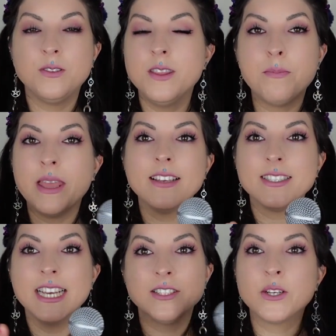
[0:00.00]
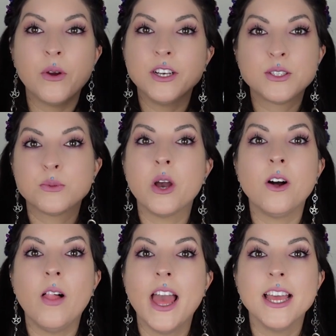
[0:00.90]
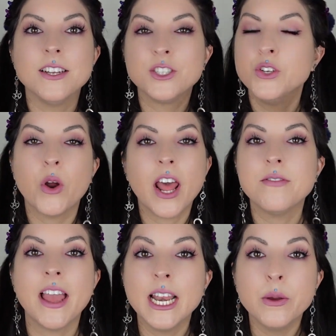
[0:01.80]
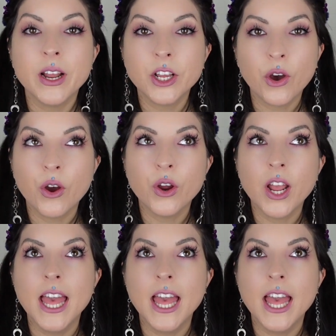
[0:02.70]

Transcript: the piercing is going to swell and not have anywhere to go.